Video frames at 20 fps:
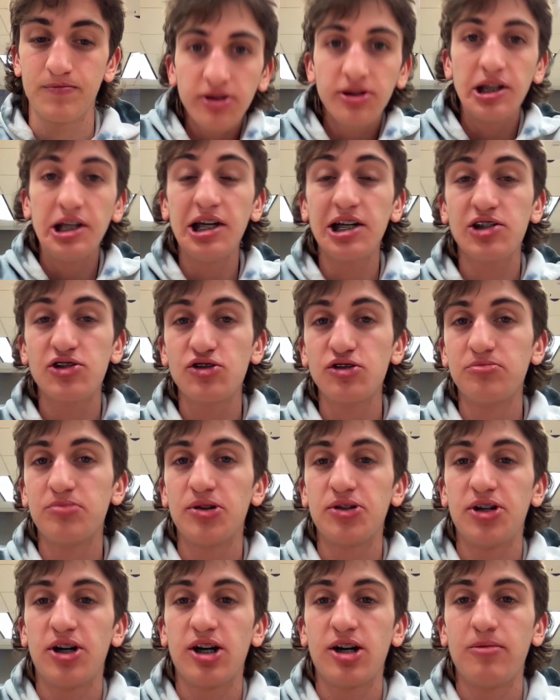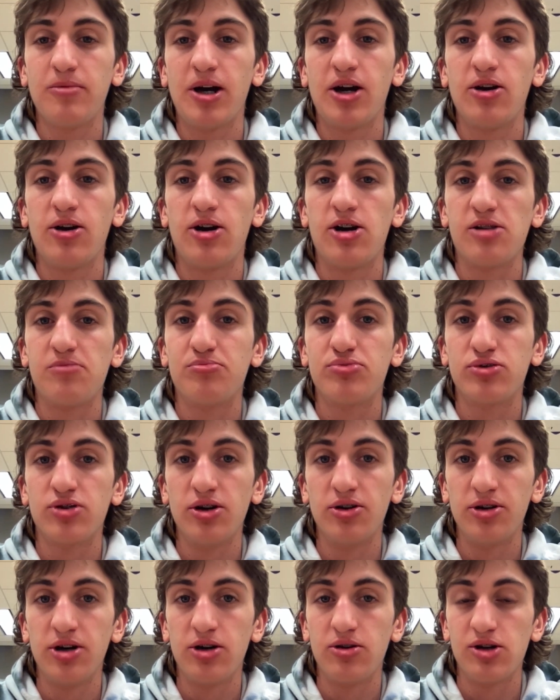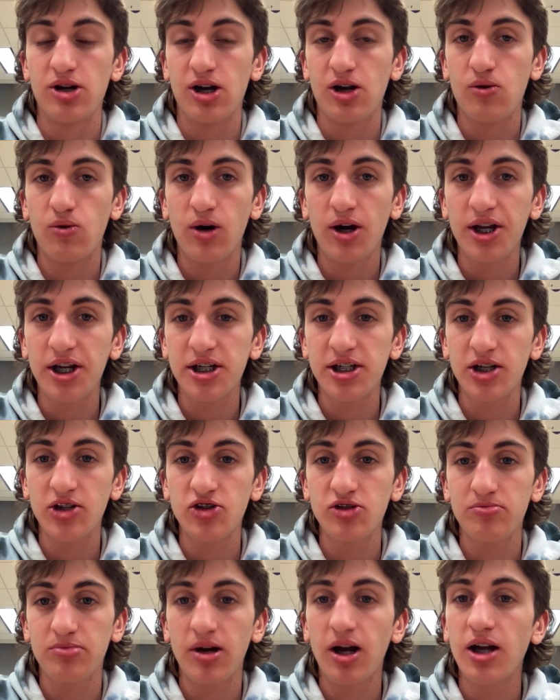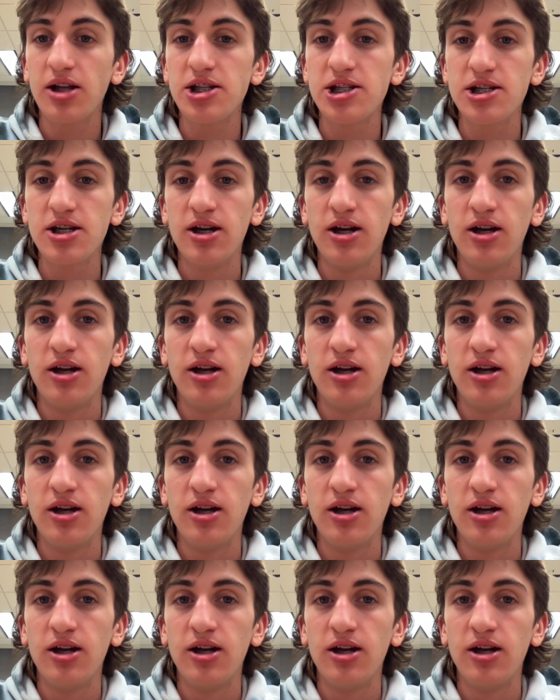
The next group I'll talk about are proto or aquatic tetrapods.